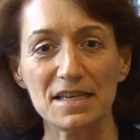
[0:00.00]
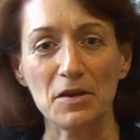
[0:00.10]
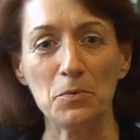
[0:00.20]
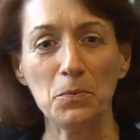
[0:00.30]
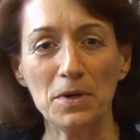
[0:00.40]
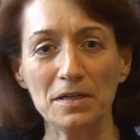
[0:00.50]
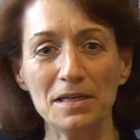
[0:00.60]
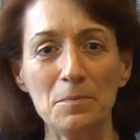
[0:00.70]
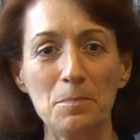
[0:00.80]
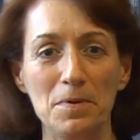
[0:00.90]
a
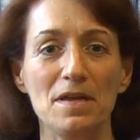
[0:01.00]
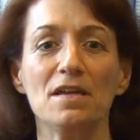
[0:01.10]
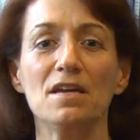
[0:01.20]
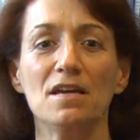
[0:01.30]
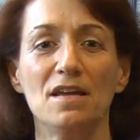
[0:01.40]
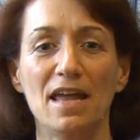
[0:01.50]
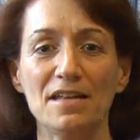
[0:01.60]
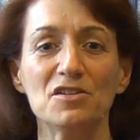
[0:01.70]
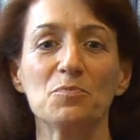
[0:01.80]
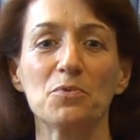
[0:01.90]
really big
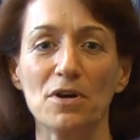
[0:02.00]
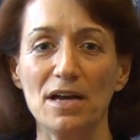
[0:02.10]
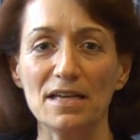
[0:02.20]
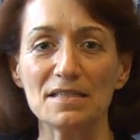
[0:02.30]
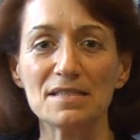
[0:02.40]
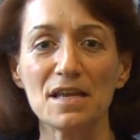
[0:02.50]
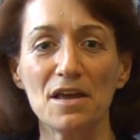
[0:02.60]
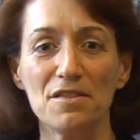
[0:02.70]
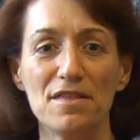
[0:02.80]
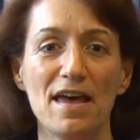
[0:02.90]
enterprise
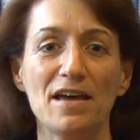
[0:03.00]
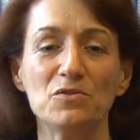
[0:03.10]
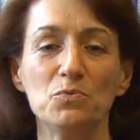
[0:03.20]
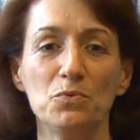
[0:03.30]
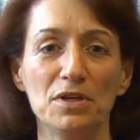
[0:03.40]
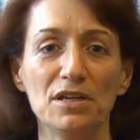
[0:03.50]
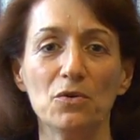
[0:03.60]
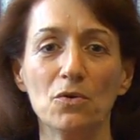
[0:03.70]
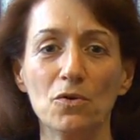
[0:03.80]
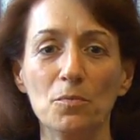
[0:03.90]
that we
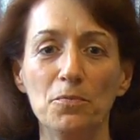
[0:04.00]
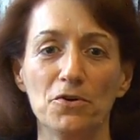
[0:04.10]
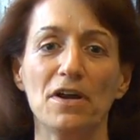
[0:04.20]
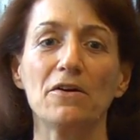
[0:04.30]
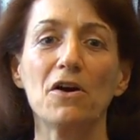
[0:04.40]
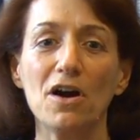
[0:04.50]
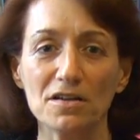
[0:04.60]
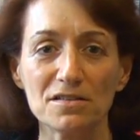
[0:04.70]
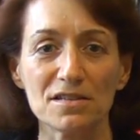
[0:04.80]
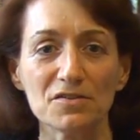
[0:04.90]
all put our
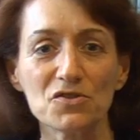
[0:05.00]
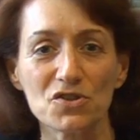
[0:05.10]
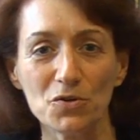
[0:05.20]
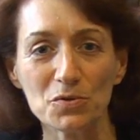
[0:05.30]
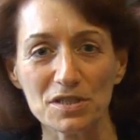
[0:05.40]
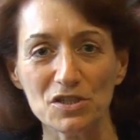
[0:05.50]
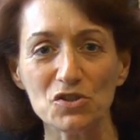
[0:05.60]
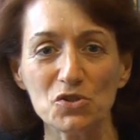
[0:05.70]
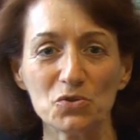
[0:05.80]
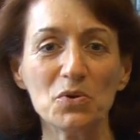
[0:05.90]
hearts and souls
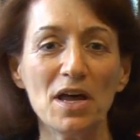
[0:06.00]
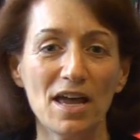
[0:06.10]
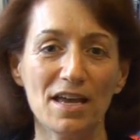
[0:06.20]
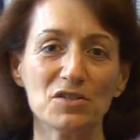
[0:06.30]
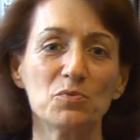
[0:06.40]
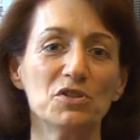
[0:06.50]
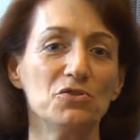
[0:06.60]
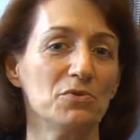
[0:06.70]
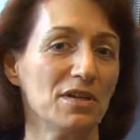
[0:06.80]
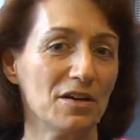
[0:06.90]
into as we're
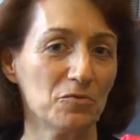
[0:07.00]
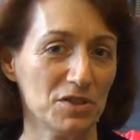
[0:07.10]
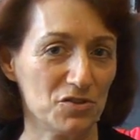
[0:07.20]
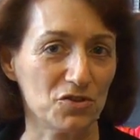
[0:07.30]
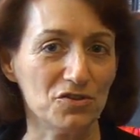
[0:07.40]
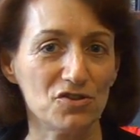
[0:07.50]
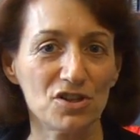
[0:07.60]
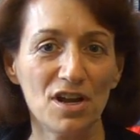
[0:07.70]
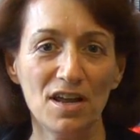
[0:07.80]
doing our research.